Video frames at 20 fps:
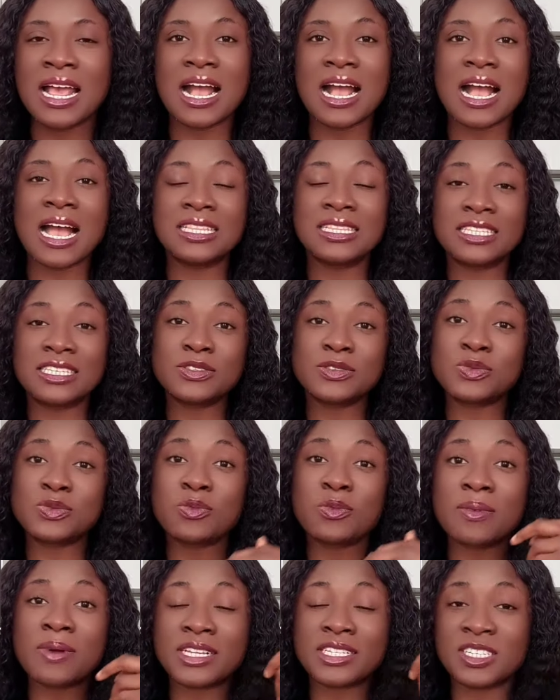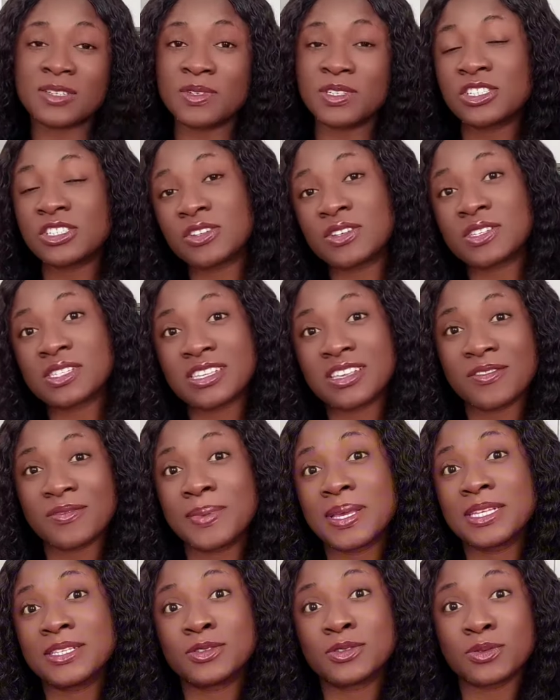And this woman, maybe she just gave
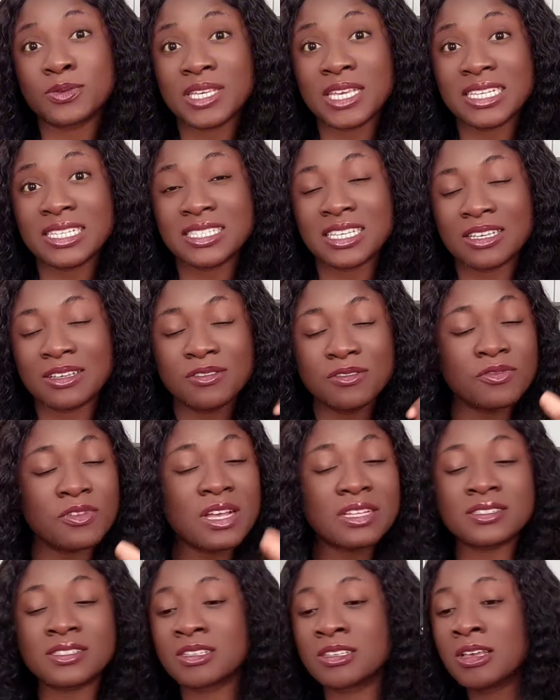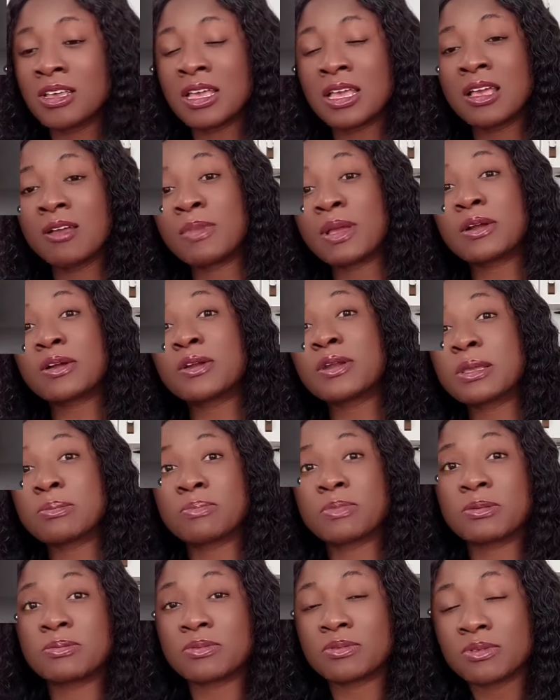birth 2 years ago. In fact, my correct
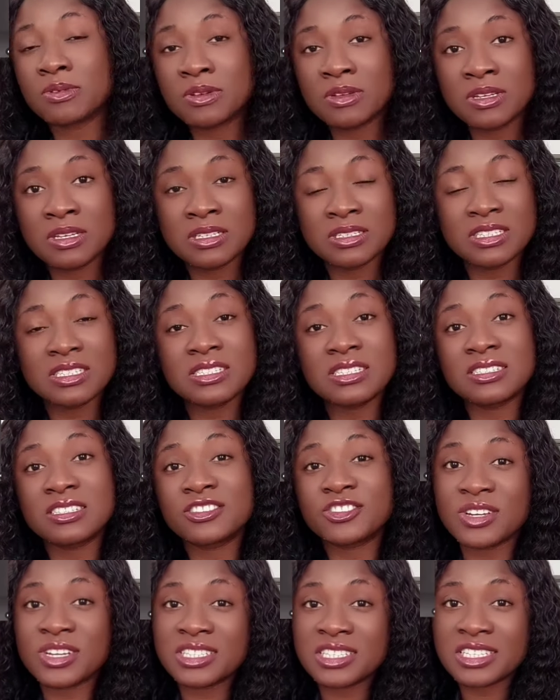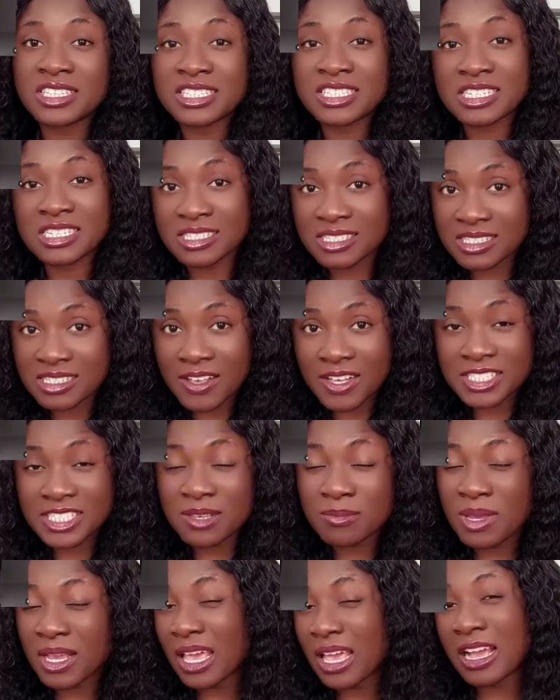people, this is the trending gist now. Say,
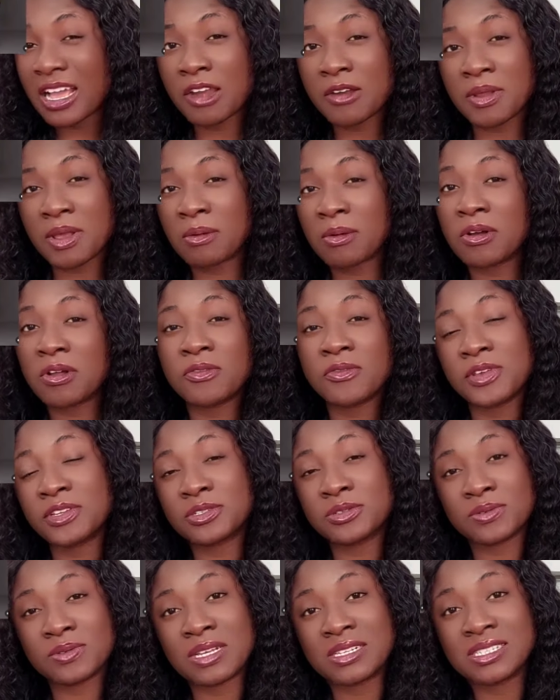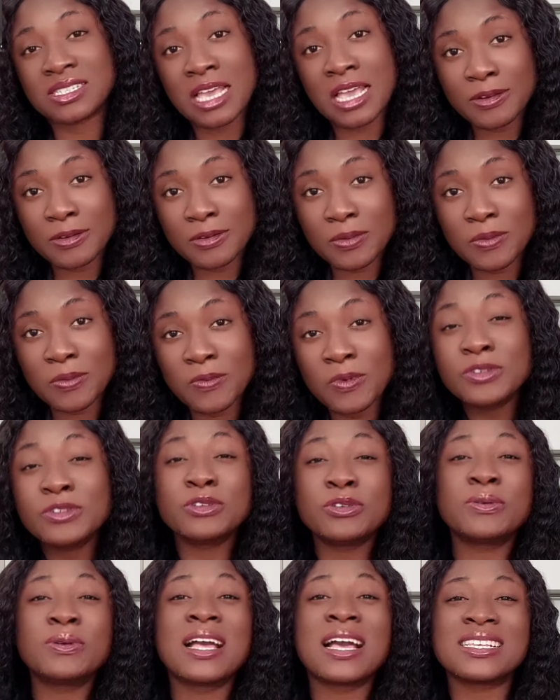make I carry your gun reach on my side. What do
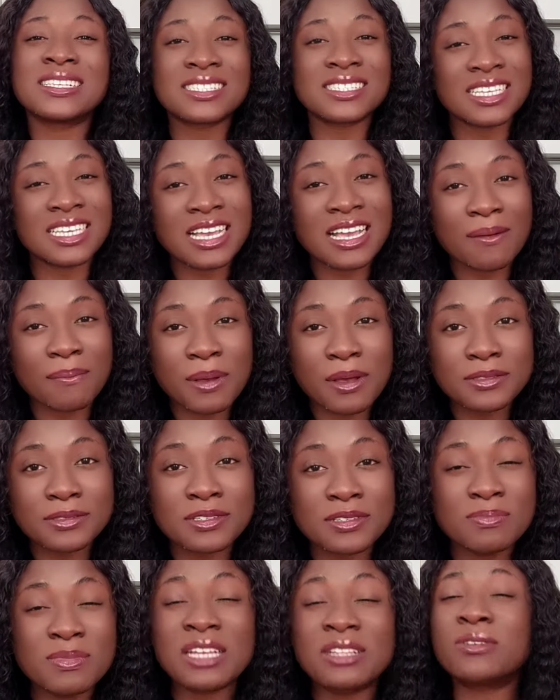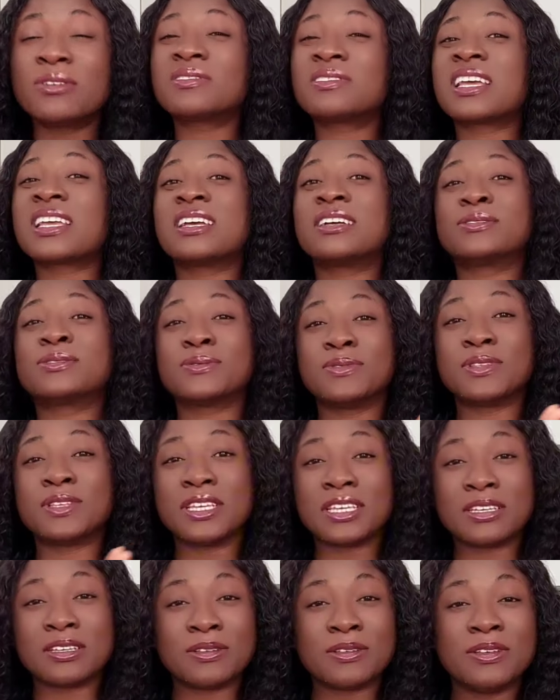you guys think about it? Me, I don't tire today.
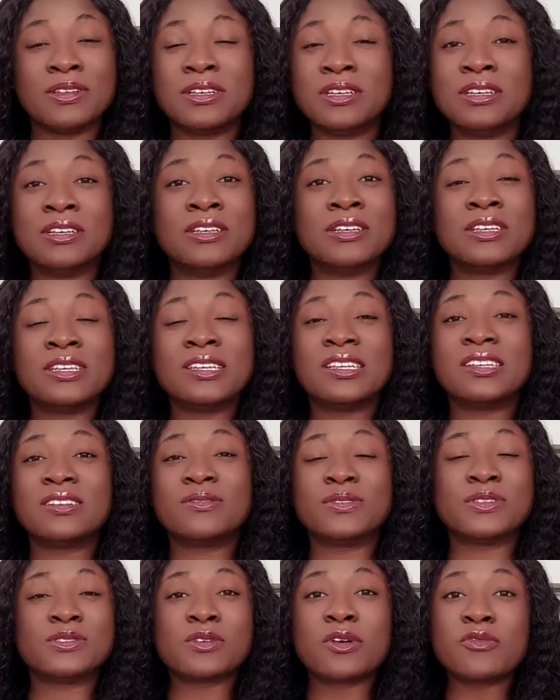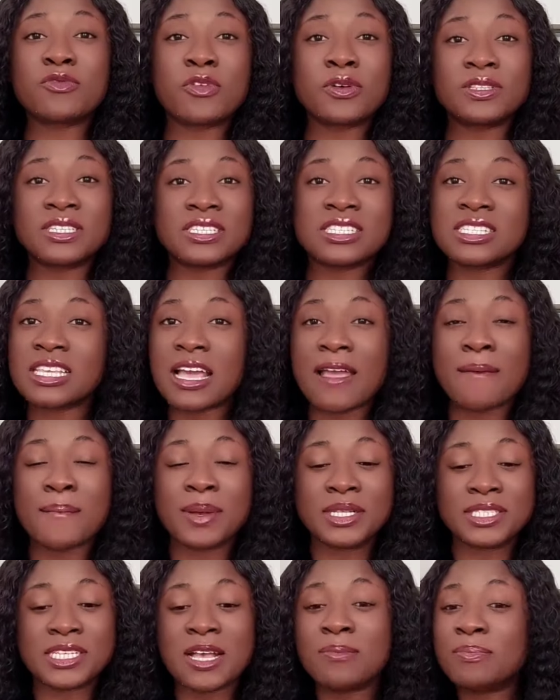resolve all this kind of
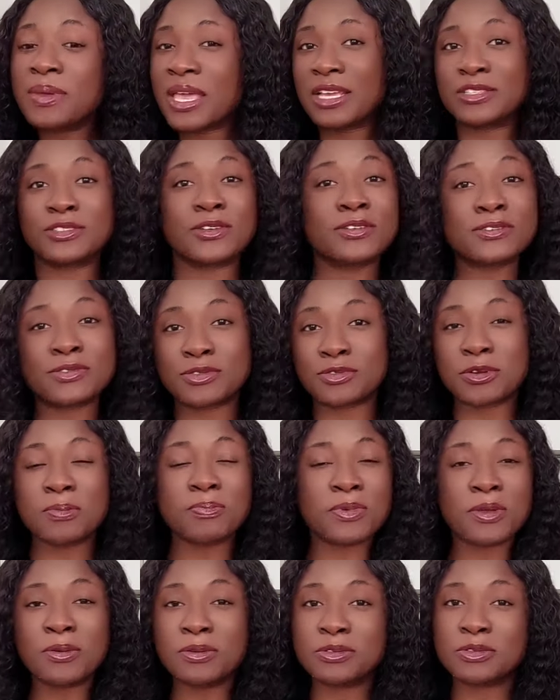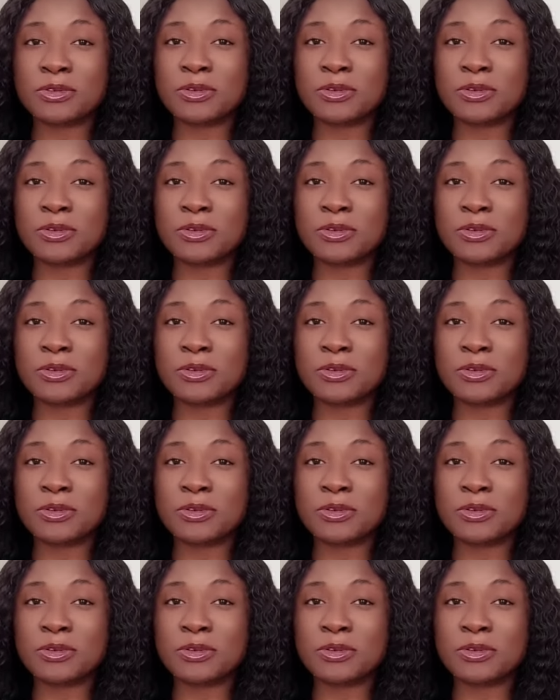matter? I beg, just drop your own